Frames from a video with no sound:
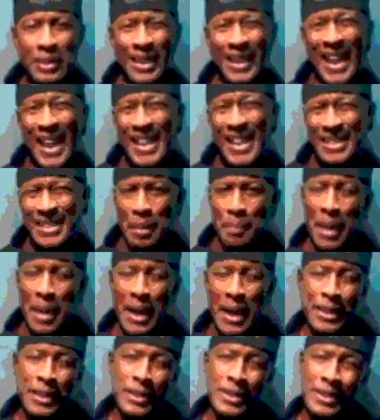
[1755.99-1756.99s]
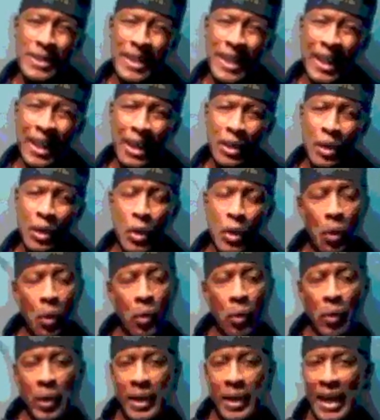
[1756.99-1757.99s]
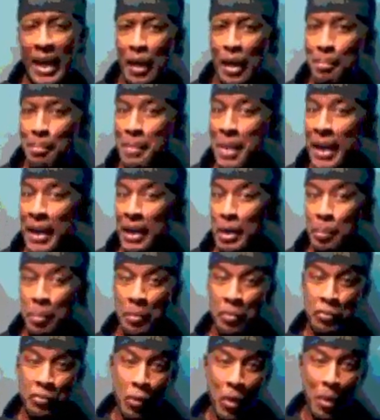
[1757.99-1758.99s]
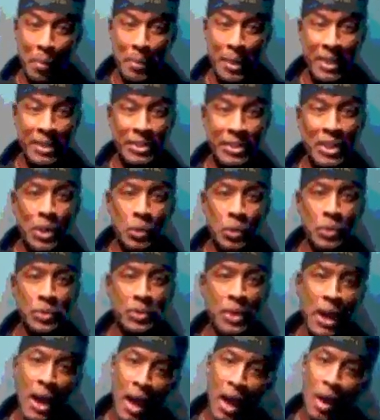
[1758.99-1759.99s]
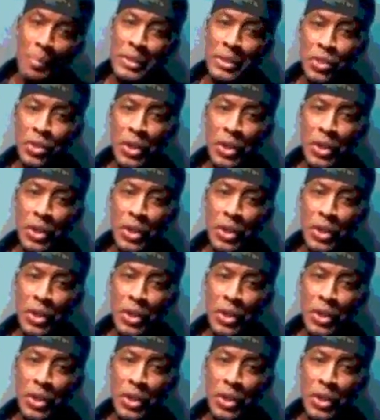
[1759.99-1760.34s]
In case somebody's sick or can't make a performance, you say, oh, Mr.